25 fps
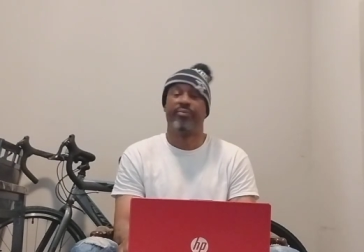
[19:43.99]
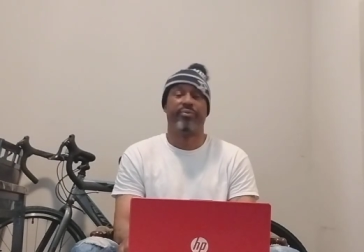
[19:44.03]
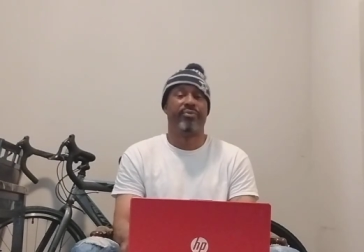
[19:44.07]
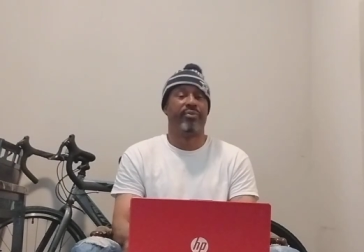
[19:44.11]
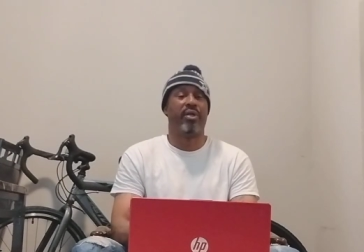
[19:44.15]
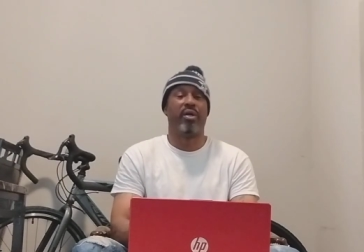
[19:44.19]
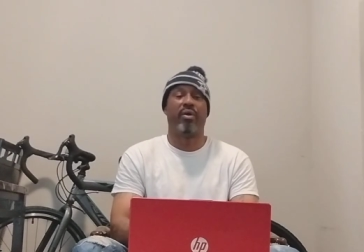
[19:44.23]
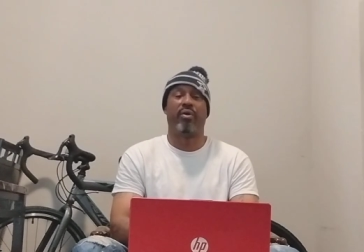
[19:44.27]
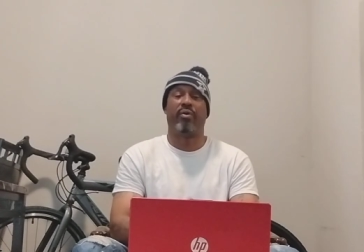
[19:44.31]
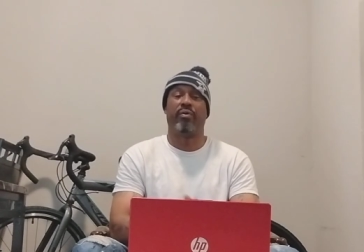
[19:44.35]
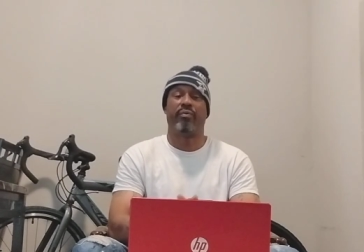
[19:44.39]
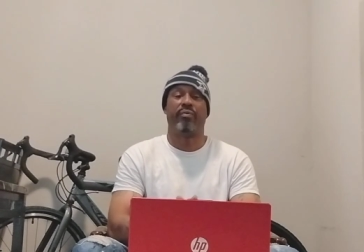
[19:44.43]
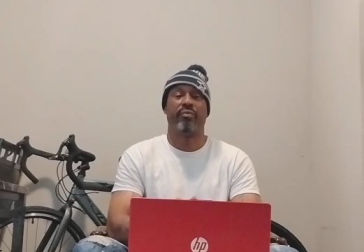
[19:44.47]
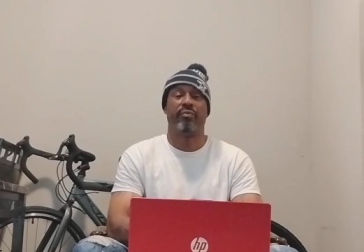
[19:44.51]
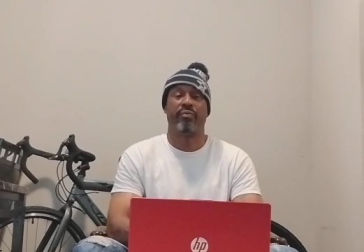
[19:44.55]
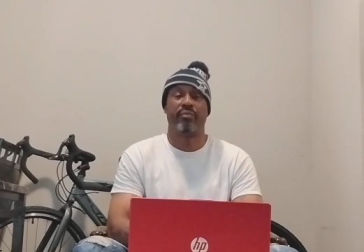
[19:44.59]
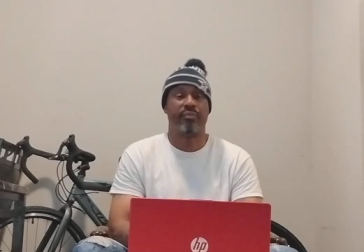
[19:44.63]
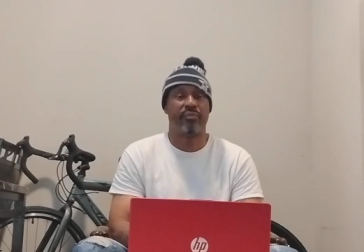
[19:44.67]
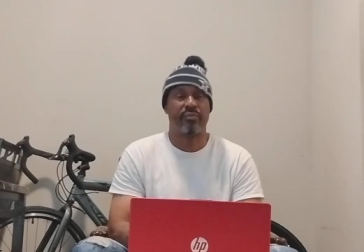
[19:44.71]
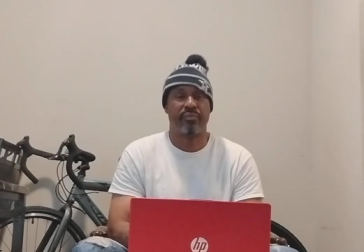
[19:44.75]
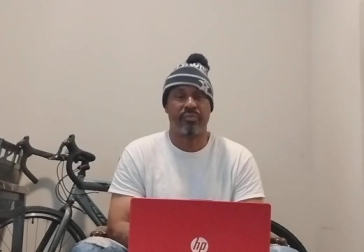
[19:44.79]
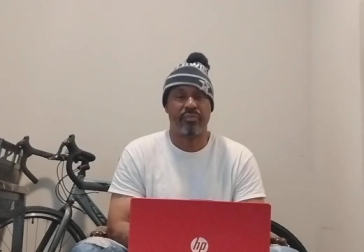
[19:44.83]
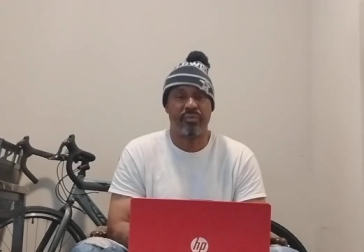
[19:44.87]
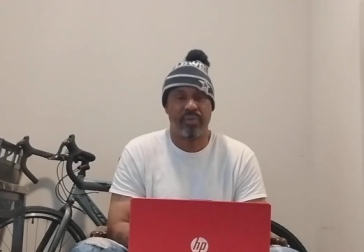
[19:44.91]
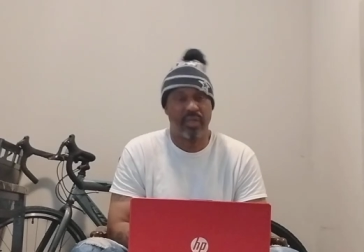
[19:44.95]
No.
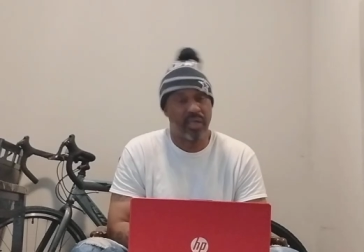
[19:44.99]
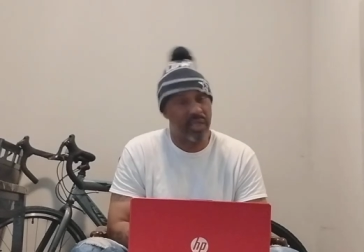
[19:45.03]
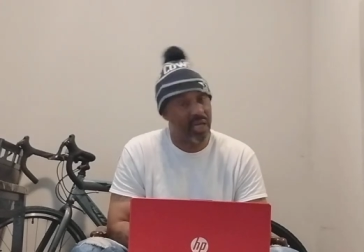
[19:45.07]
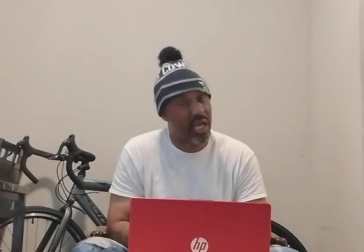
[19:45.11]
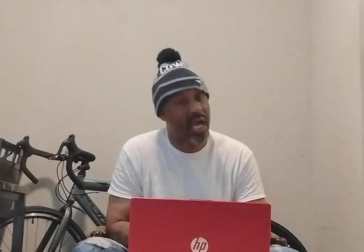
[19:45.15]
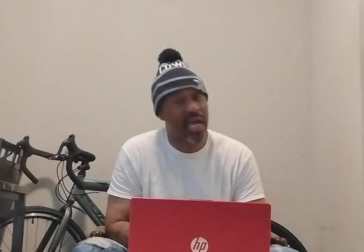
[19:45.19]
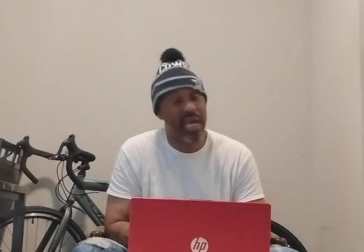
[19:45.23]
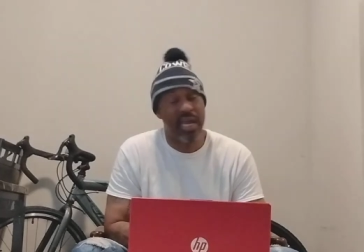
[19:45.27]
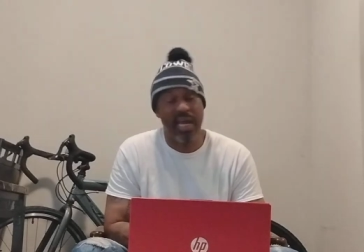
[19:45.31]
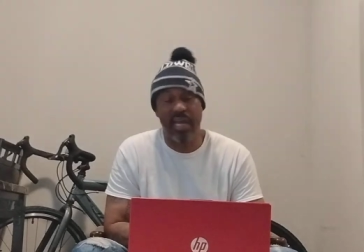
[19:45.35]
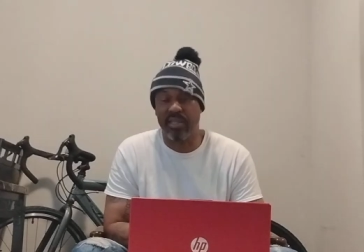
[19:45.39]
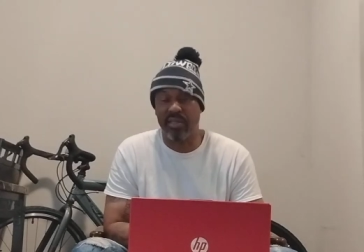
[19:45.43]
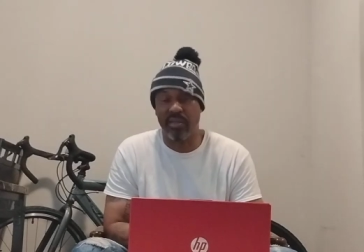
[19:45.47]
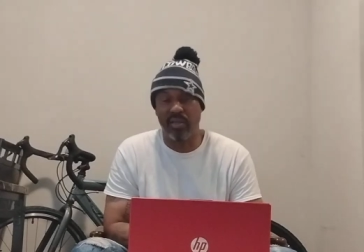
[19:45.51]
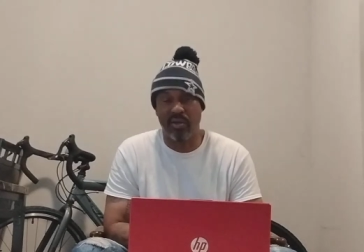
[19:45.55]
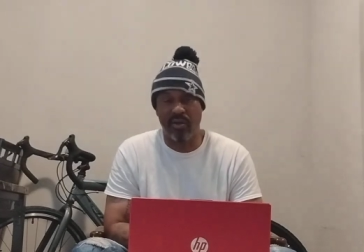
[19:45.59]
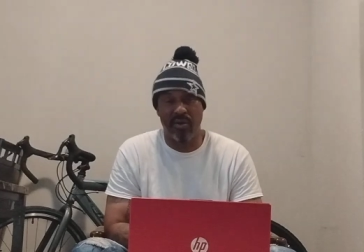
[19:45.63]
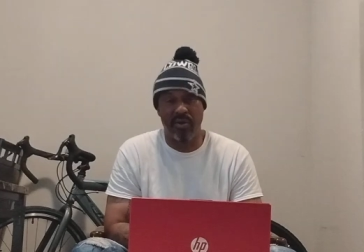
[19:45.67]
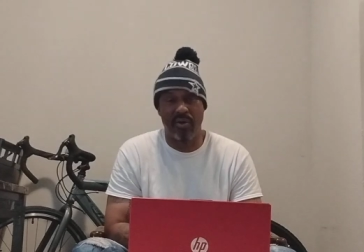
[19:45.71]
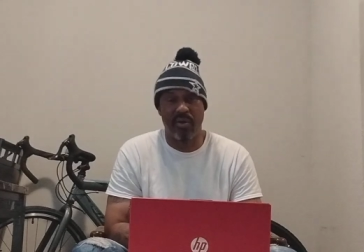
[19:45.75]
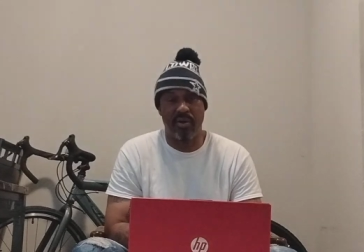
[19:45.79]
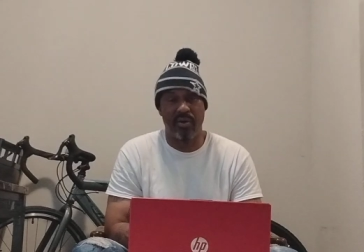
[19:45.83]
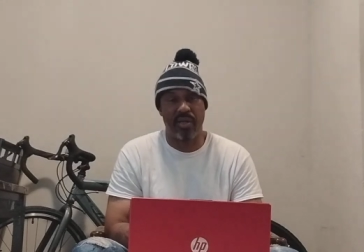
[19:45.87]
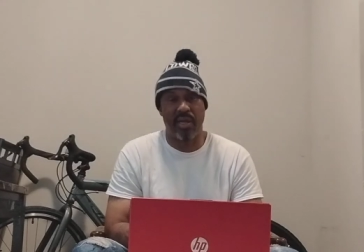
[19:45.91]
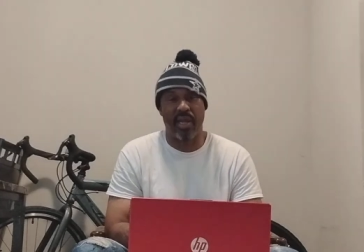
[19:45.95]
And I had to
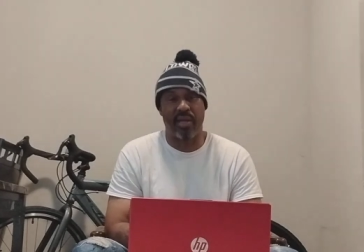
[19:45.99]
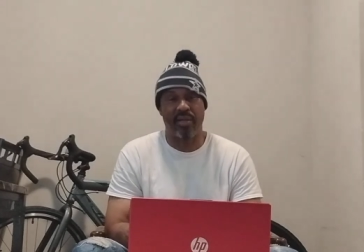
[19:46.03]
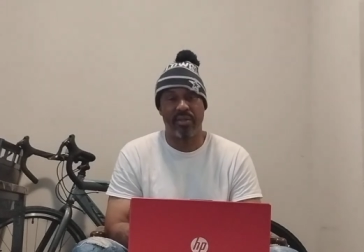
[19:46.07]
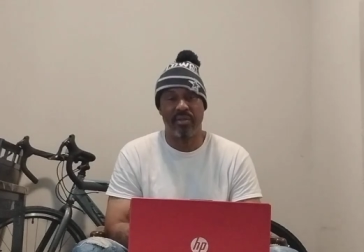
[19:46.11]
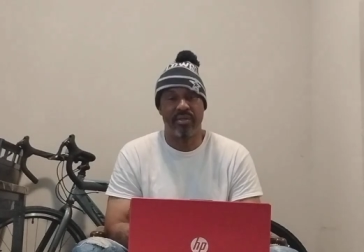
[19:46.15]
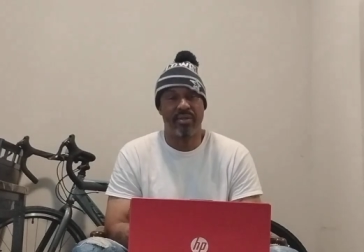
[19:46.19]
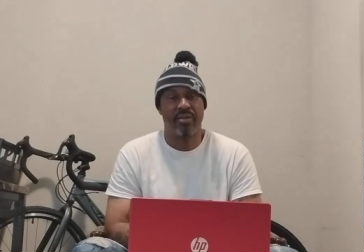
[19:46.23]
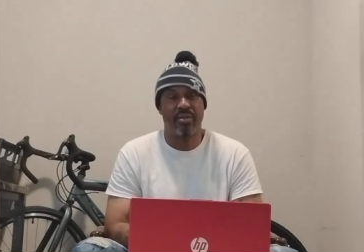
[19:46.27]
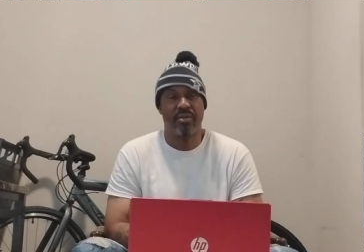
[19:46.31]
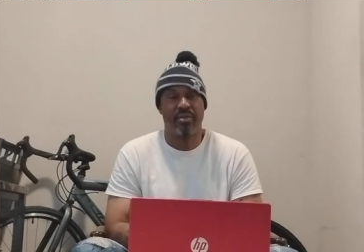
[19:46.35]
learn that.